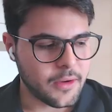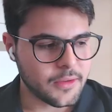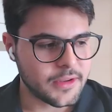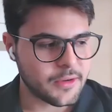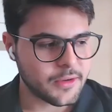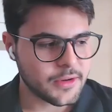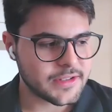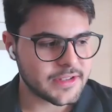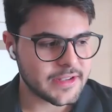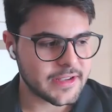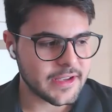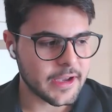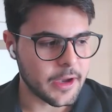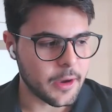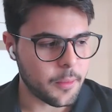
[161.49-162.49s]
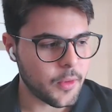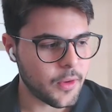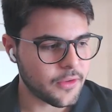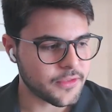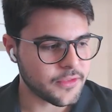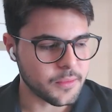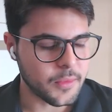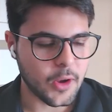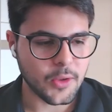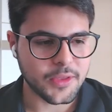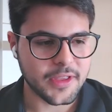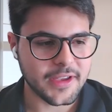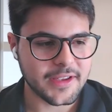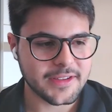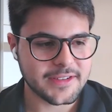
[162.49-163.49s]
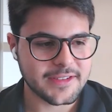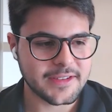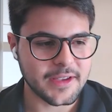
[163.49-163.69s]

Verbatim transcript: there was a couple of small things.